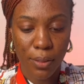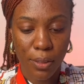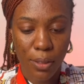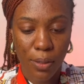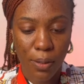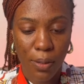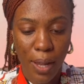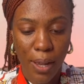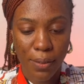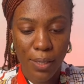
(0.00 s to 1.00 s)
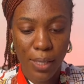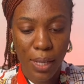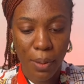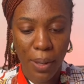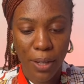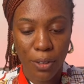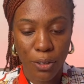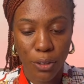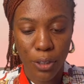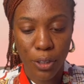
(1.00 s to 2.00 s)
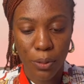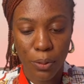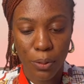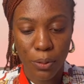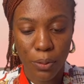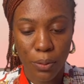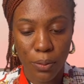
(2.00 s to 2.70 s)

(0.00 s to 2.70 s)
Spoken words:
So I have to select my country code.